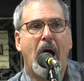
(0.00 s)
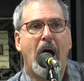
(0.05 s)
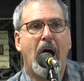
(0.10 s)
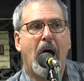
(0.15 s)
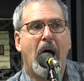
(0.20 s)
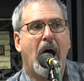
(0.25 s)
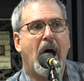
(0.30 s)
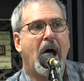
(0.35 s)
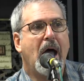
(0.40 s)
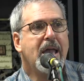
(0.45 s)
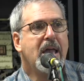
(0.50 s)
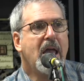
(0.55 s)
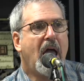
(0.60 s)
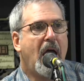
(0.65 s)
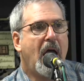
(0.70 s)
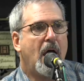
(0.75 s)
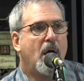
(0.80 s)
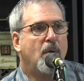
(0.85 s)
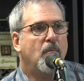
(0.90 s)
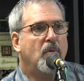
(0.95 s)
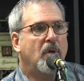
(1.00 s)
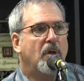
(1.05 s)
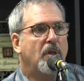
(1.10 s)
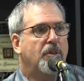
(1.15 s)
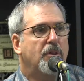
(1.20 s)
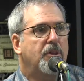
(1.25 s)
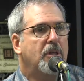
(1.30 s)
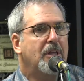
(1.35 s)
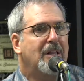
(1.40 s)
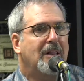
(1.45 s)
I am
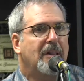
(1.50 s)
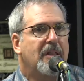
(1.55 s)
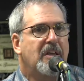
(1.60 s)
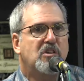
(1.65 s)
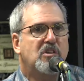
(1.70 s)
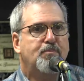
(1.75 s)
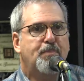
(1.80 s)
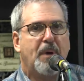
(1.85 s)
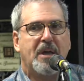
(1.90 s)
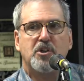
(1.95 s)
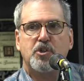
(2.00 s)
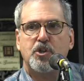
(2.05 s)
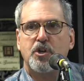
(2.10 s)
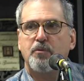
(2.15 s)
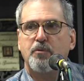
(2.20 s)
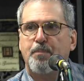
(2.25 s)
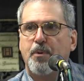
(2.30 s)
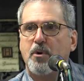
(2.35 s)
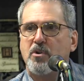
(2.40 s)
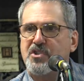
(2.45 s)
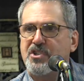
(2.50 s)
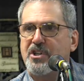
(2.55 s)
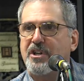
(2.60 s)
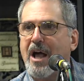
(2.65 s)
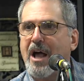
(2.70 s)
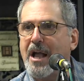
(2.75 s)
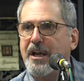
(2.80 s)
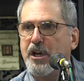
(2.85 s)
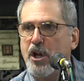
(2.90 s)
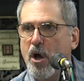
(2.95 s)
the least patient person I
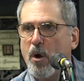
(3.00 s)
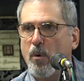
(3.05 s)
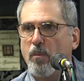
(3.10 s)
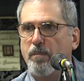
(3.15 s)
know.